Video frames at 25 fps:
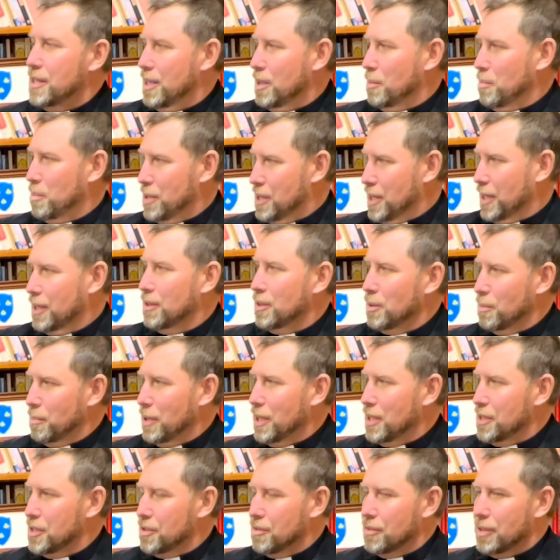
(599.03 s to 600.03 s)
in a particular
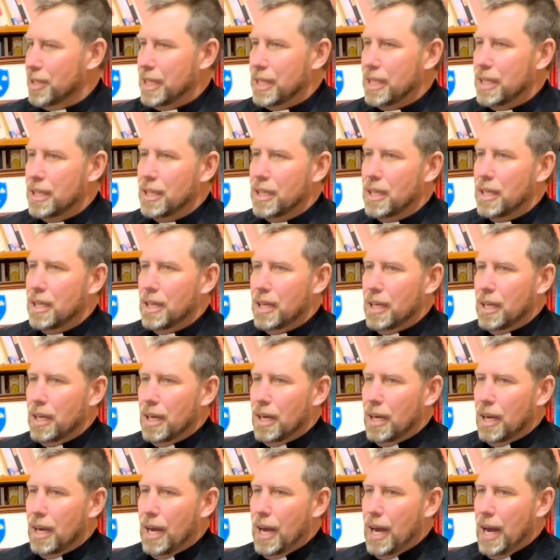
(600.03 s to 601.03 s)
ministry
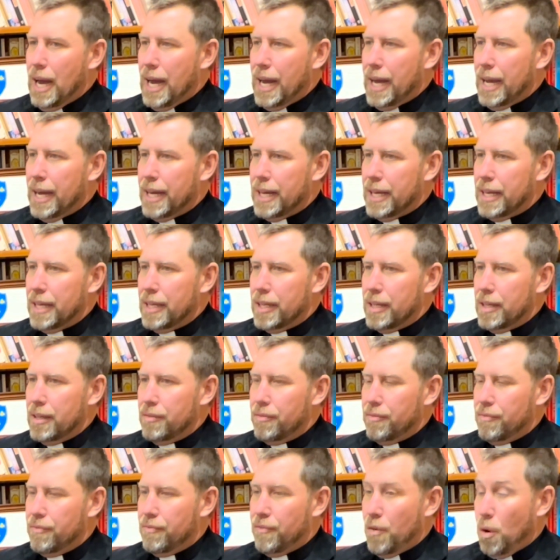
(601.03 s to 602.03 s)
i
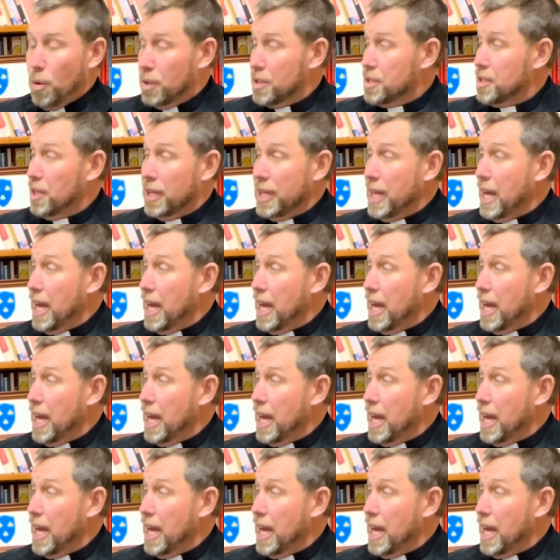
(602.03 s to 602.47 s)
focus on